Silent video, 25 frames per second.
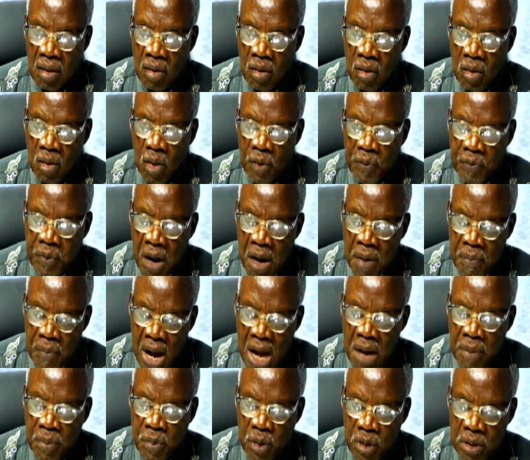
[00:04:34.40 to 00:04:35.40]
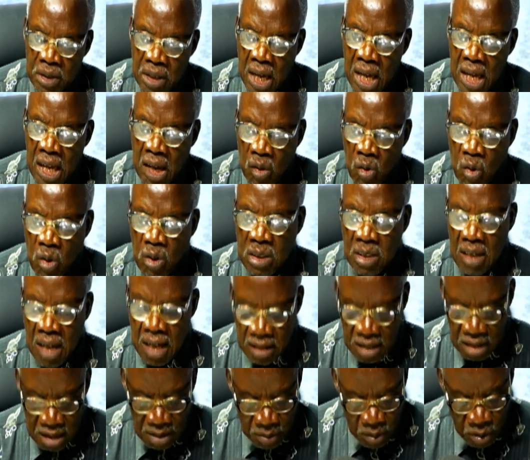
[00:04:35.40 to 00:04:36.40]
ofa Bible na ye kosa
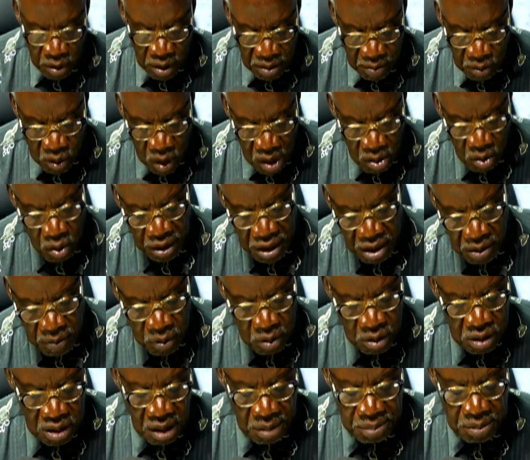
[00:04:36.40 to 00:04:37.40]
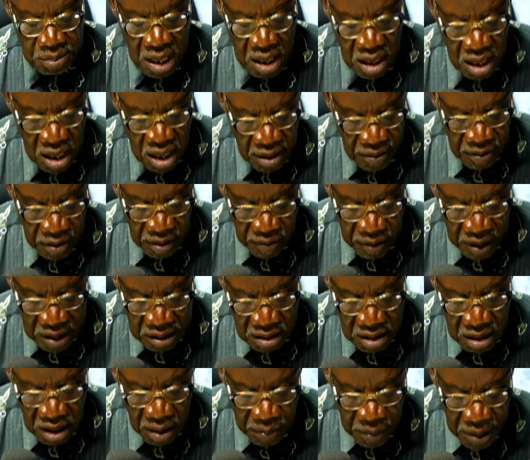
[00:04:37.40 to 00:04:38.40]
asem we mu e wo Hebrew chapter 11
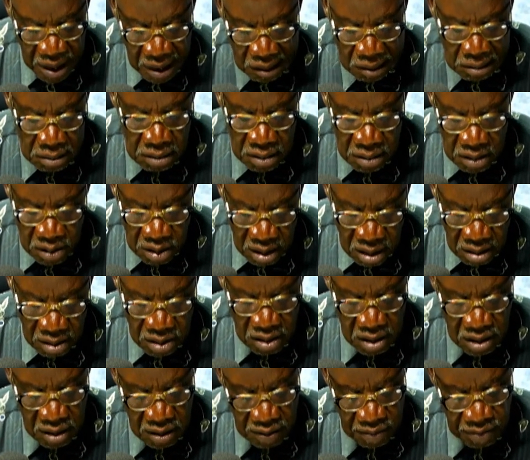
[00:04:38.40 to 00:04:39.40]
verse number 6